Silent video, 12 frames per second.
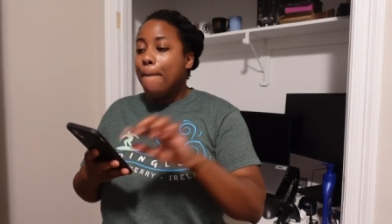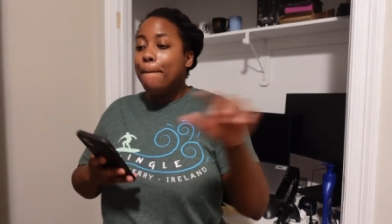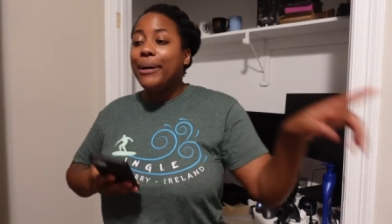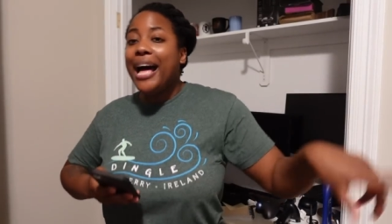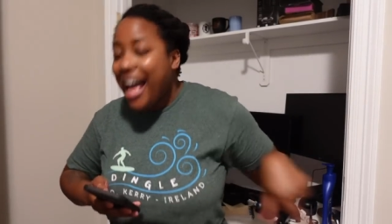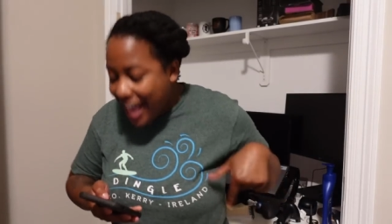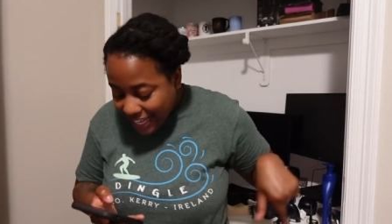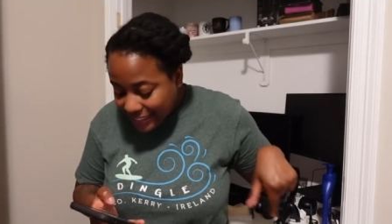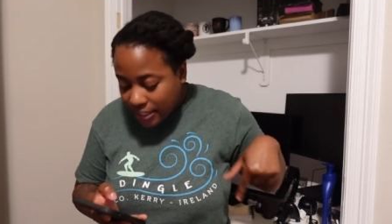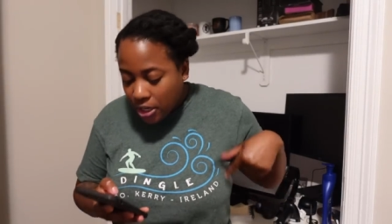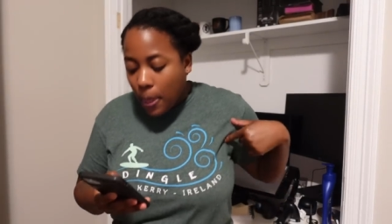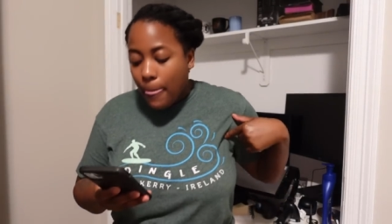
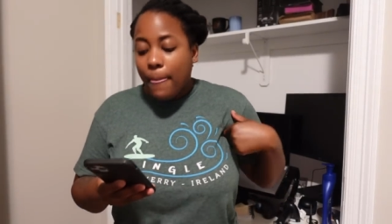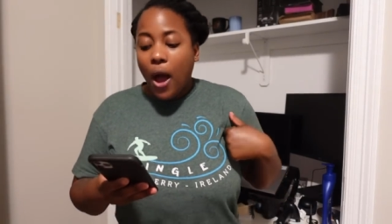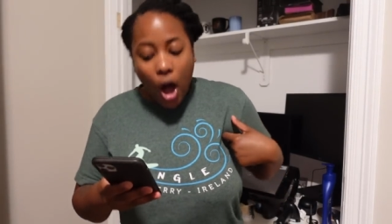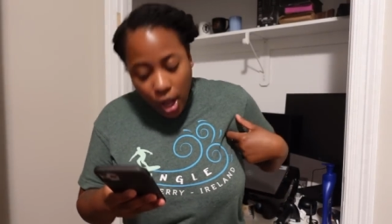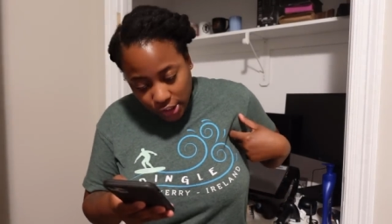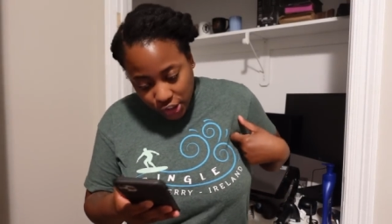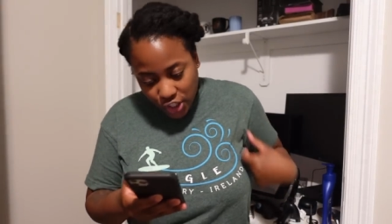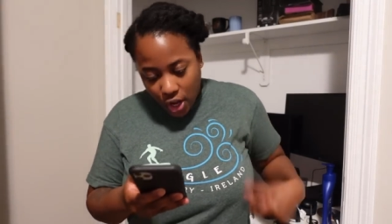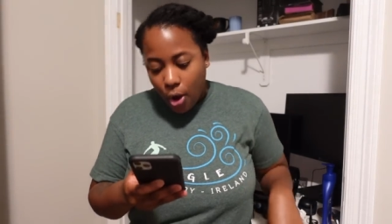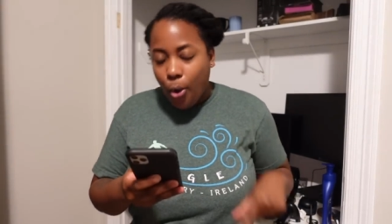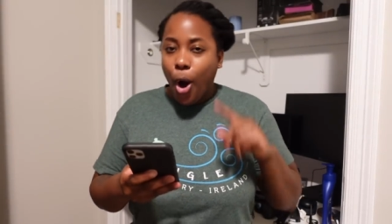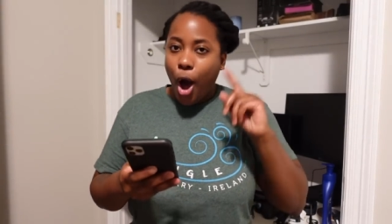But
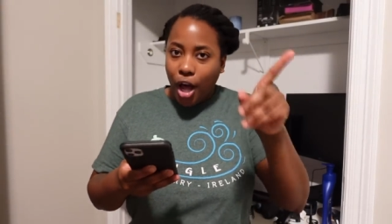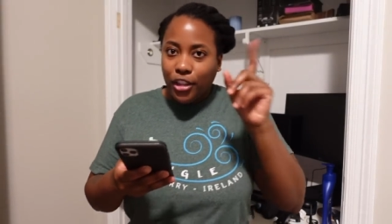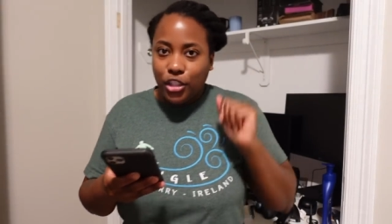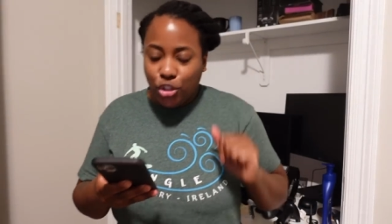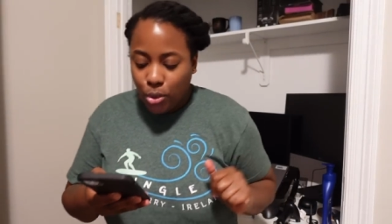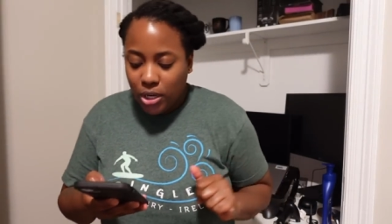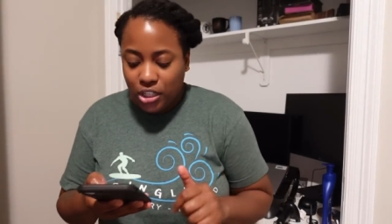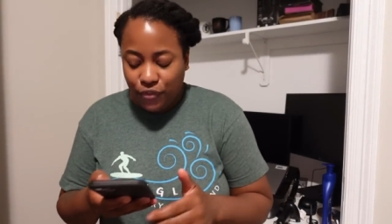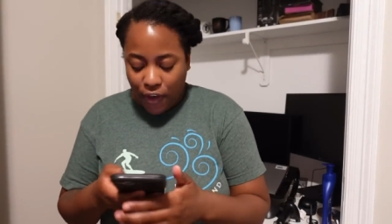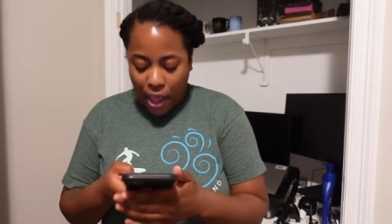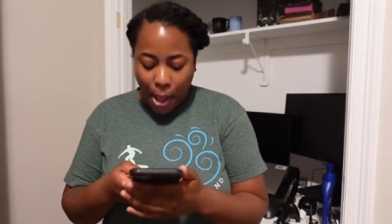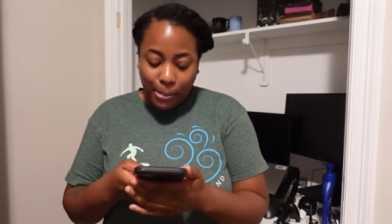also on the Twitter
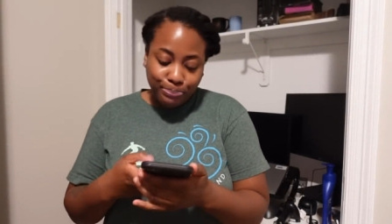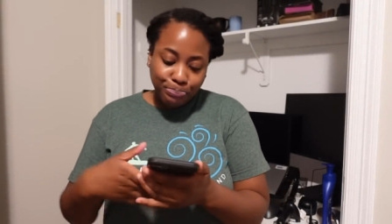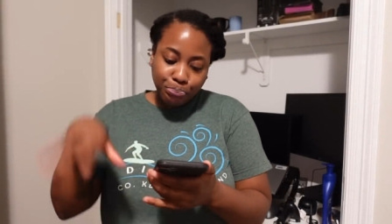sphere,